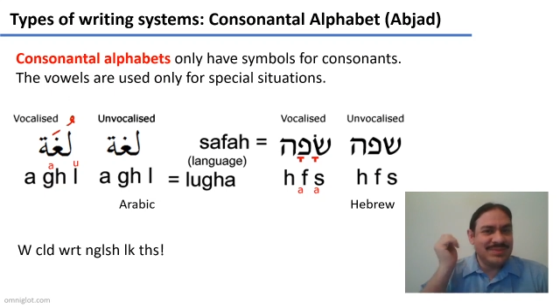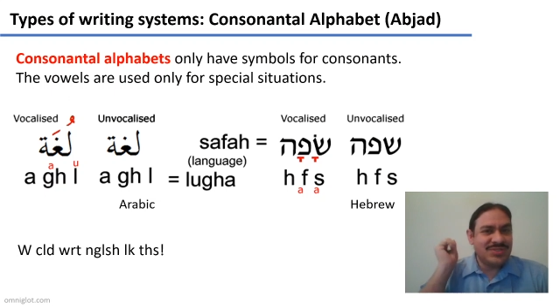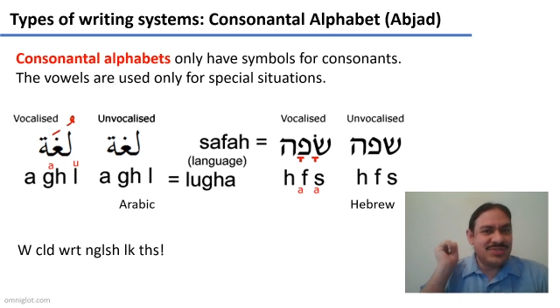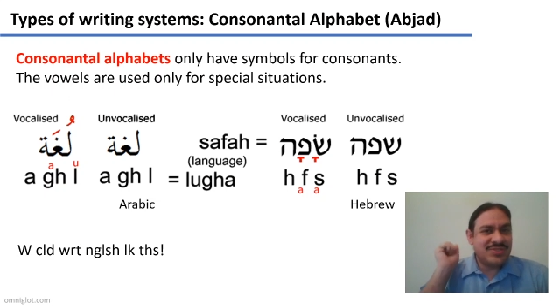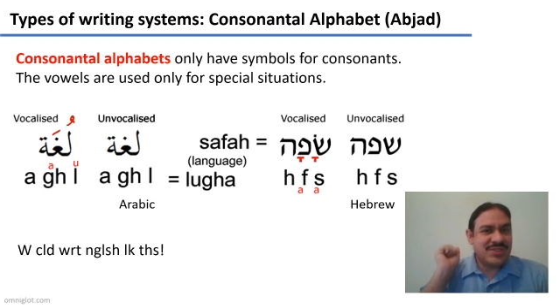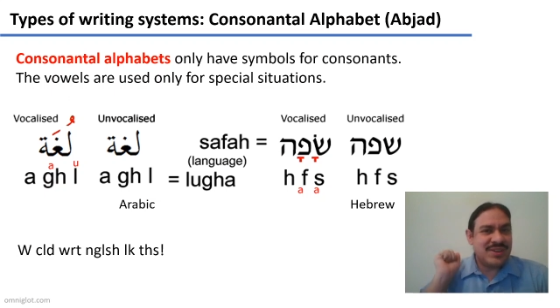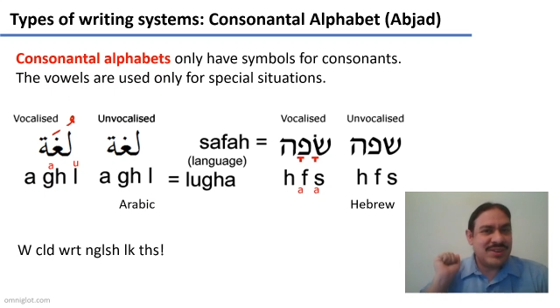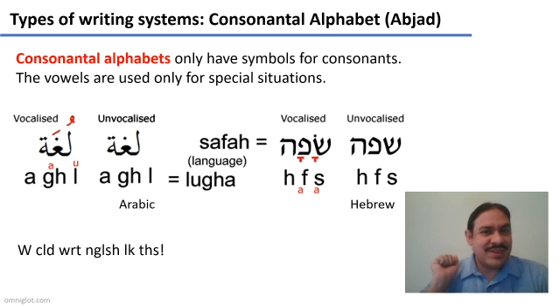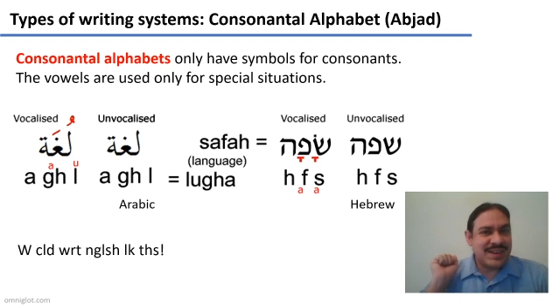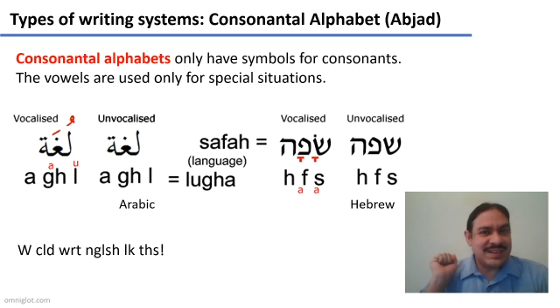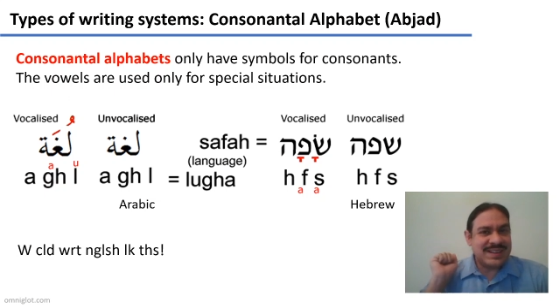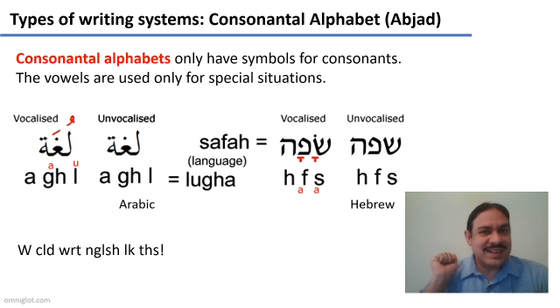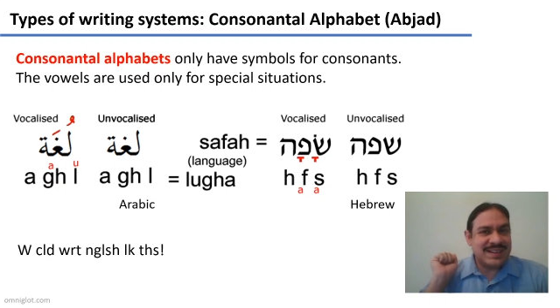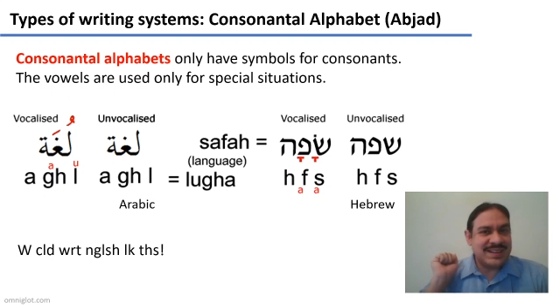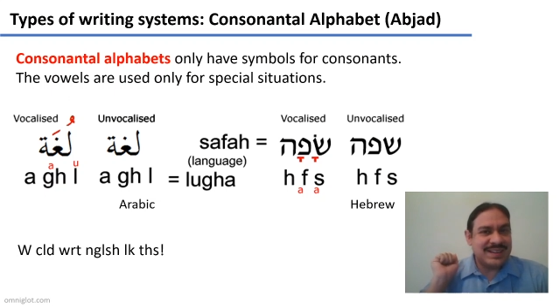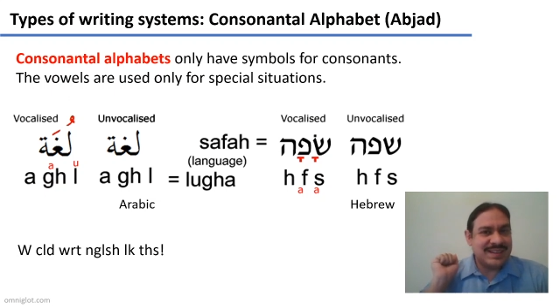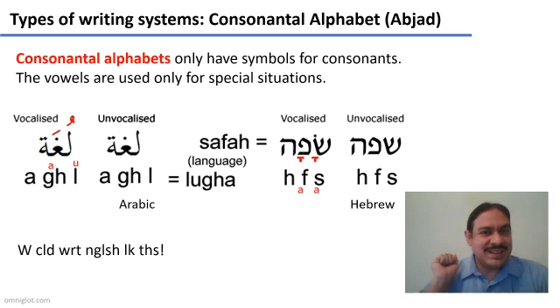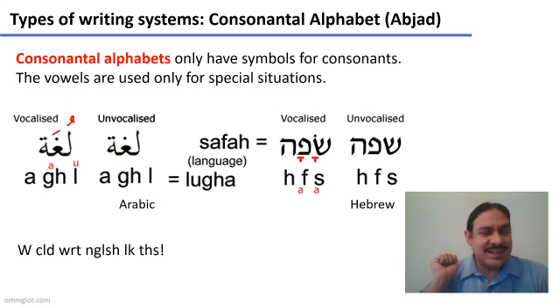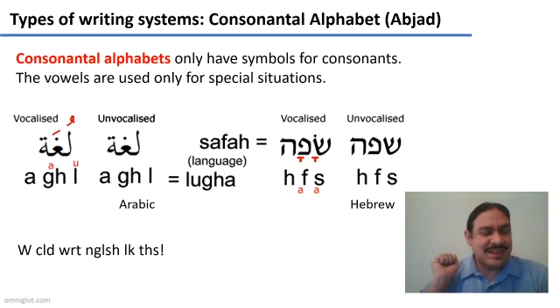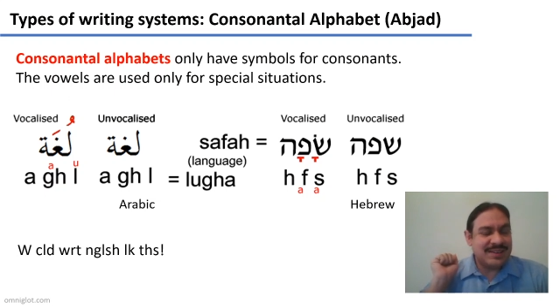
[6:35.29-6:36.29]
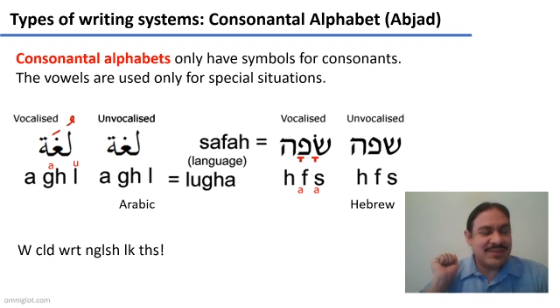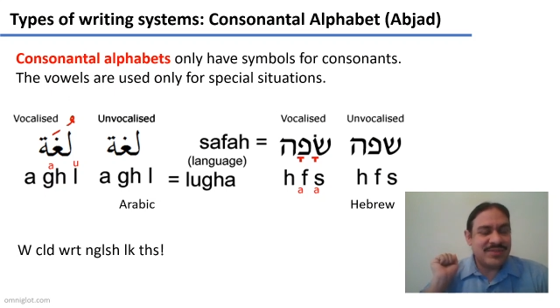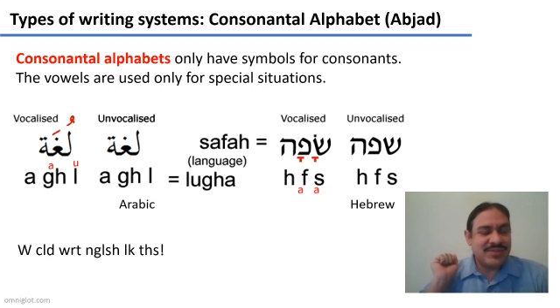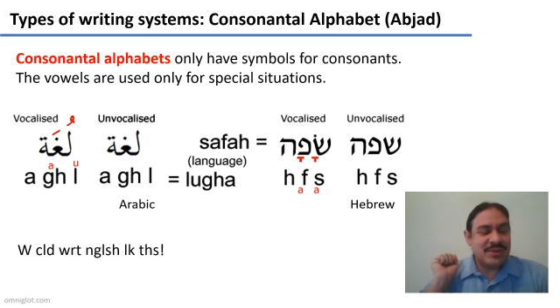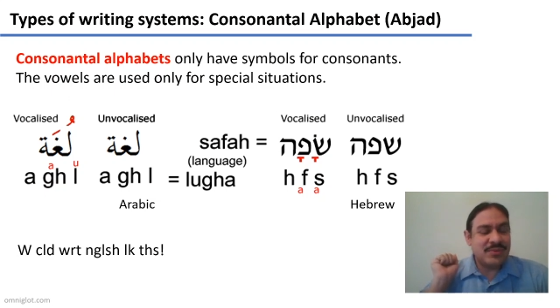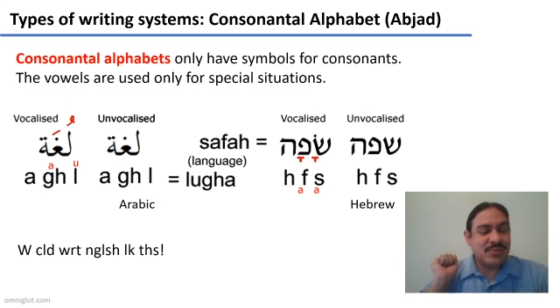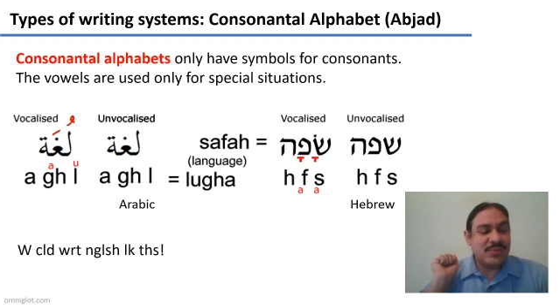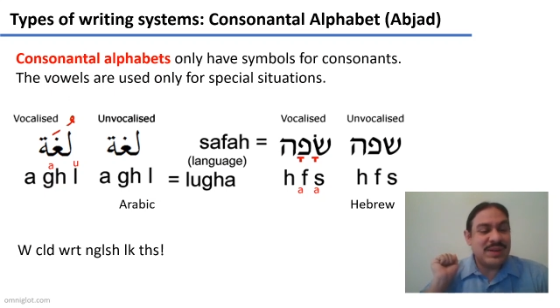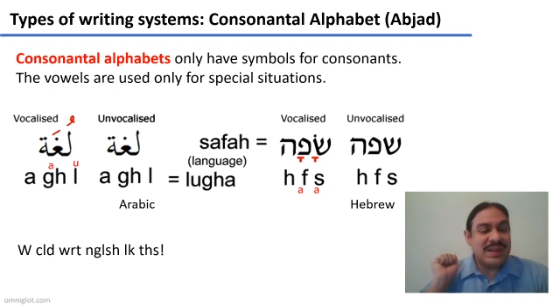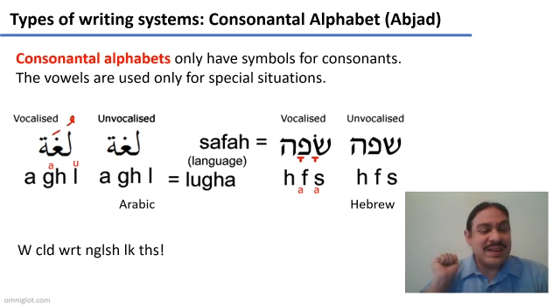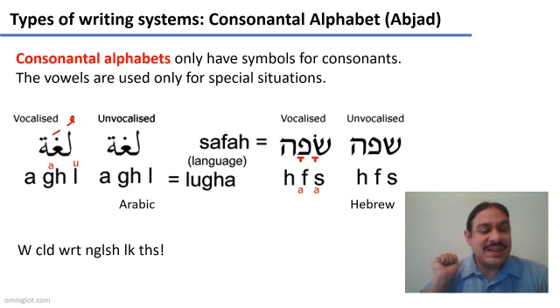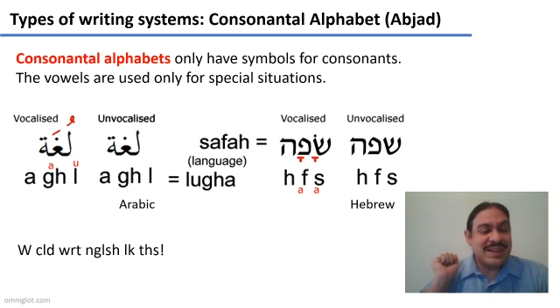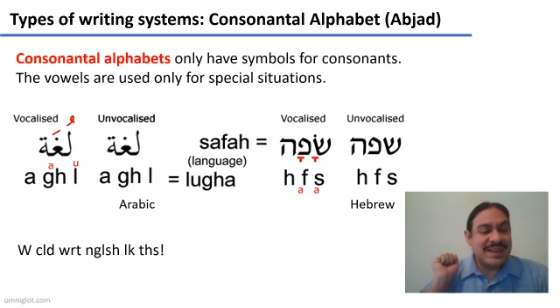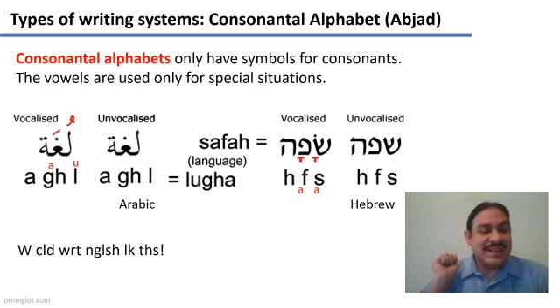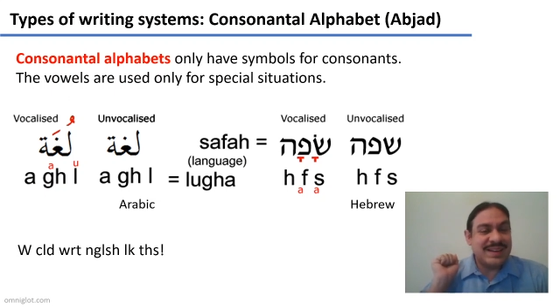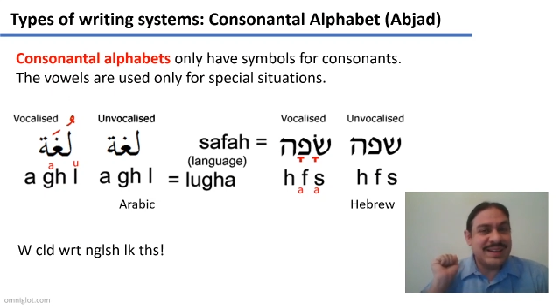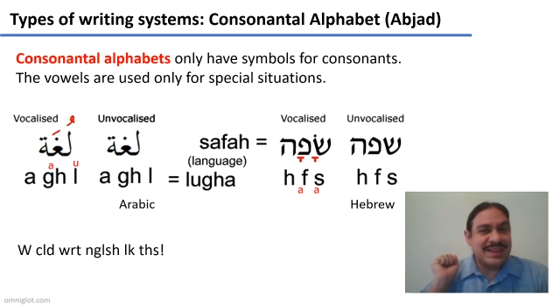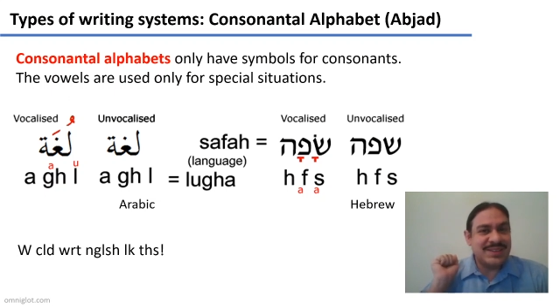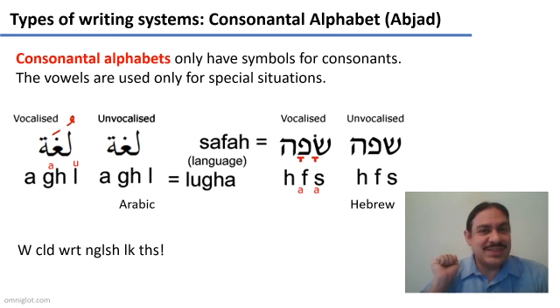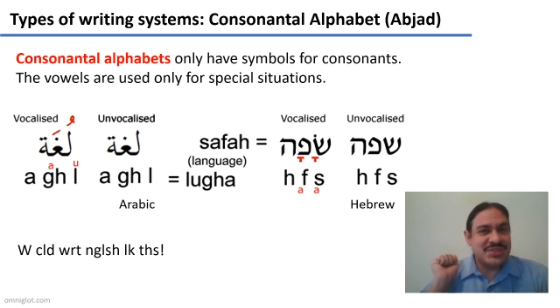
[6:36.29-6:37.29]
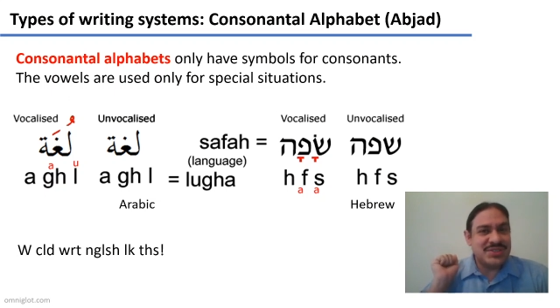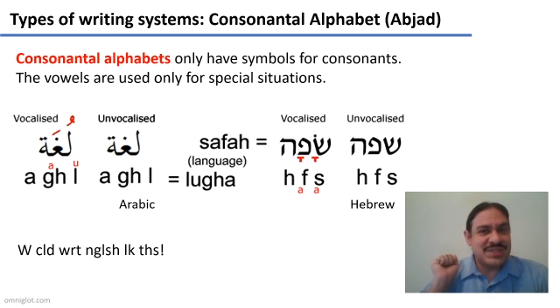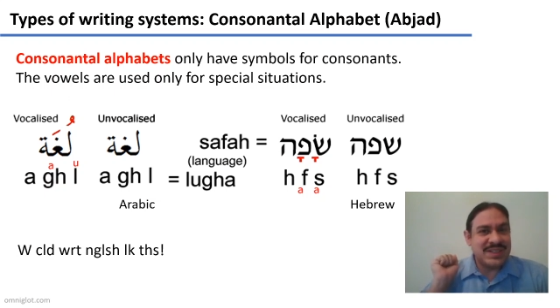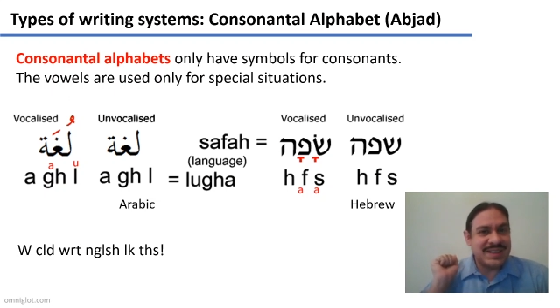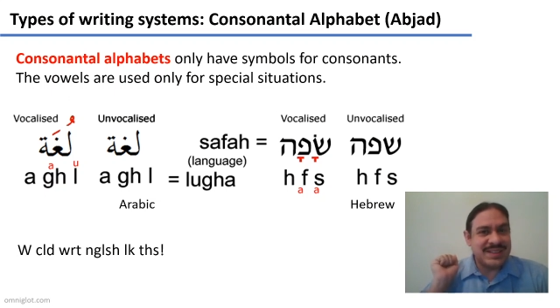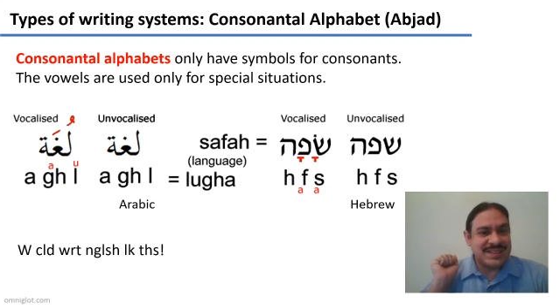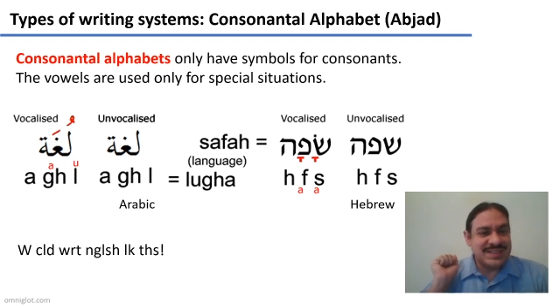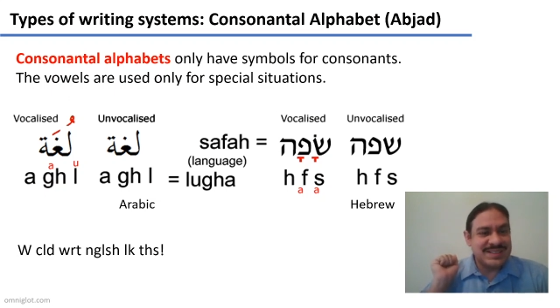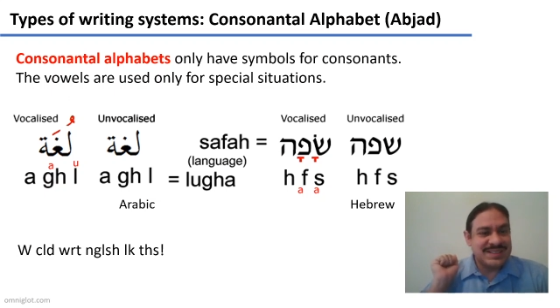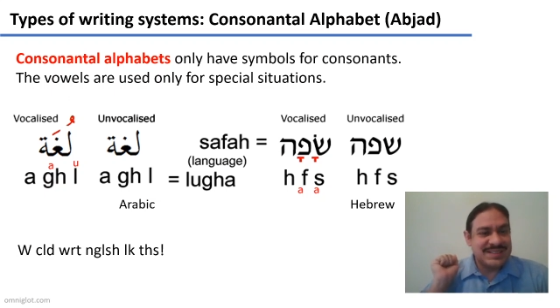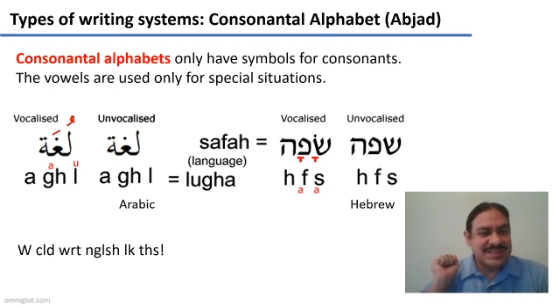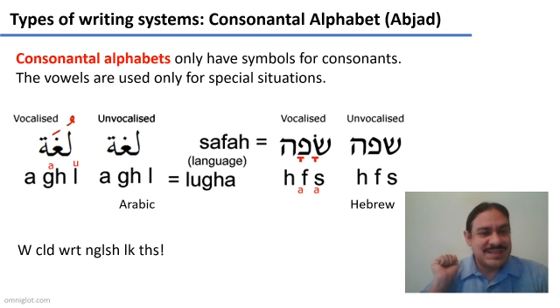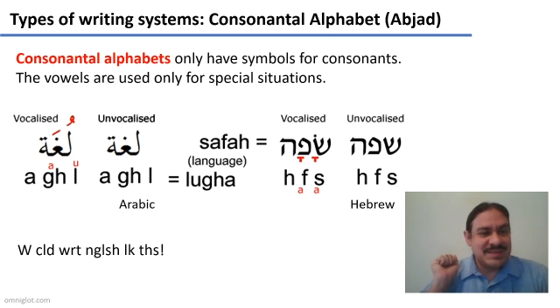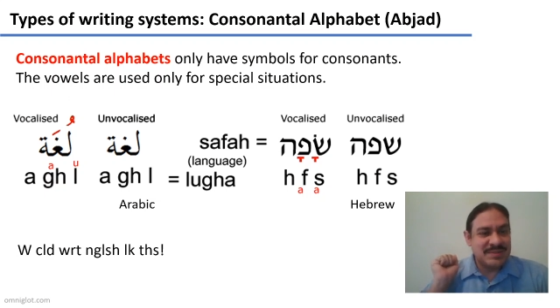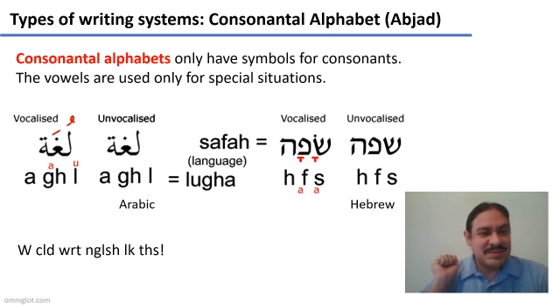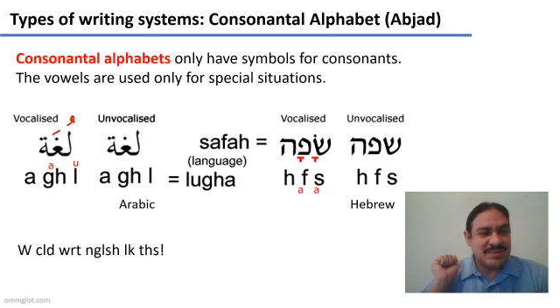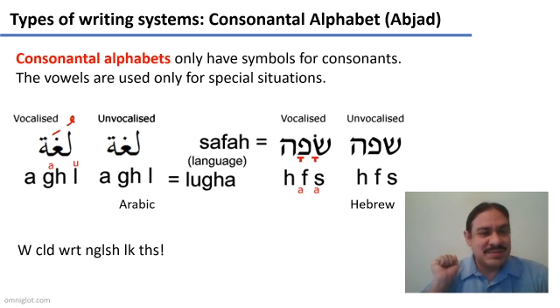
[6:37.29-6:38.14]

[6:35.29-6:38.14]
try to write that, uh, try to read that English sentence.